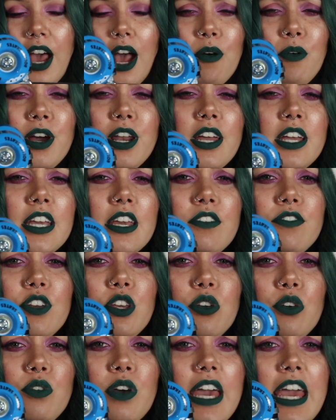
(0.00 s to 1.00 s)
I want to give
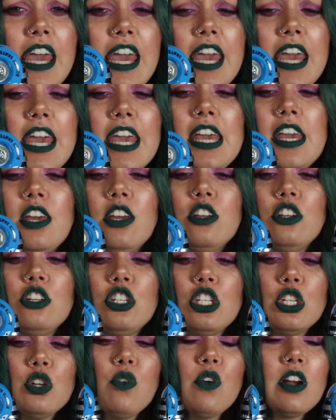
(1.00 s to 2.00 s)
you a
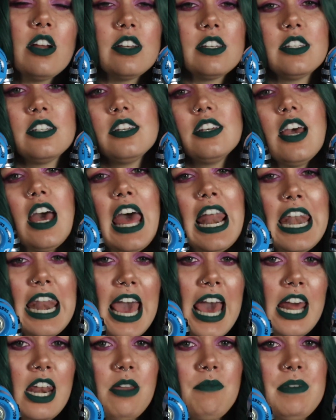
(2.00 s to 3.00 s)
short
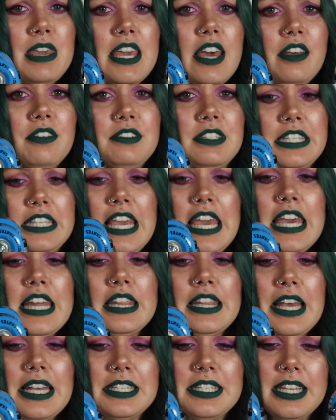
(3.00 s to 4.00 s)
anatomy of skate
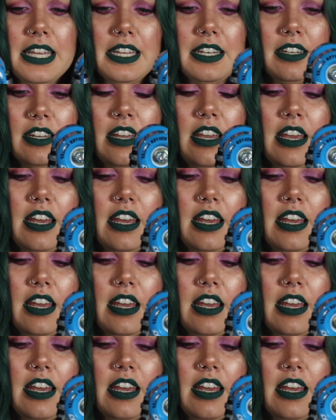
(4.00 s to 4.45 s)
lesson.